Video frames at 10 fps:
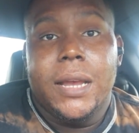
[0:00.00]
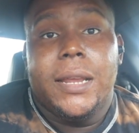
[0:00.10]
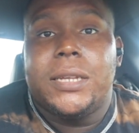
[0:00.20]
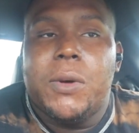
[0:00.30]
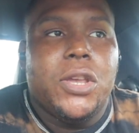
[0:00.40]

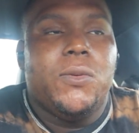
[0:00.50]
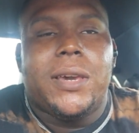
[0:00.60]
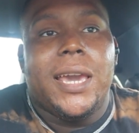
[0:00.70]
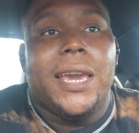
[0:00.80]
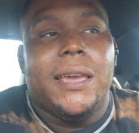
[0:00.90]
That's why you
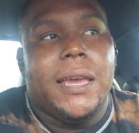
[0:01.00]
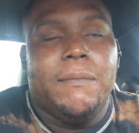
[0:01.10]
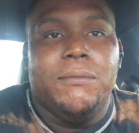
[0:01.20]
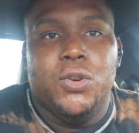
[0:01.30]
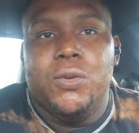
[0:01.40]
can't
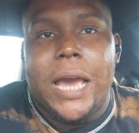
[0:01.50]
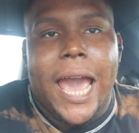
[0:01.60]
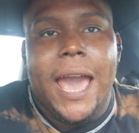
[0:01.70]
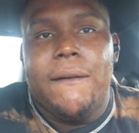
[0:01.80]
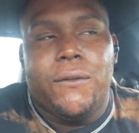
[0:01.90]

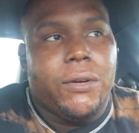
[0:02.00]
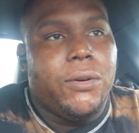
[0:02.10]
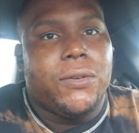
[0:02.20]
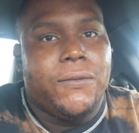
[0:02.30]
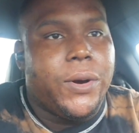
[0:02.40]
have
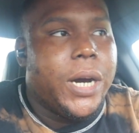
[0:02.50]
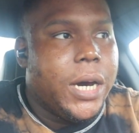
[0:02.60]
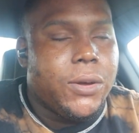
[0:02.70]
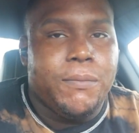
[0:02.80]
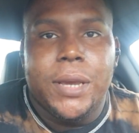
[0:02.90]
growth for
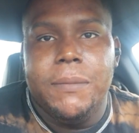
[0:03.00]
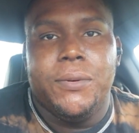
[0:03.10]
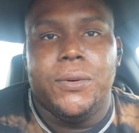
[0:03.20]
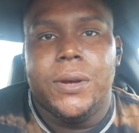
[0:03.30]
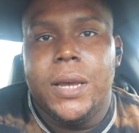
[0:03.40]
other
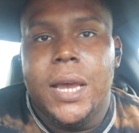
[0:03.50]
people.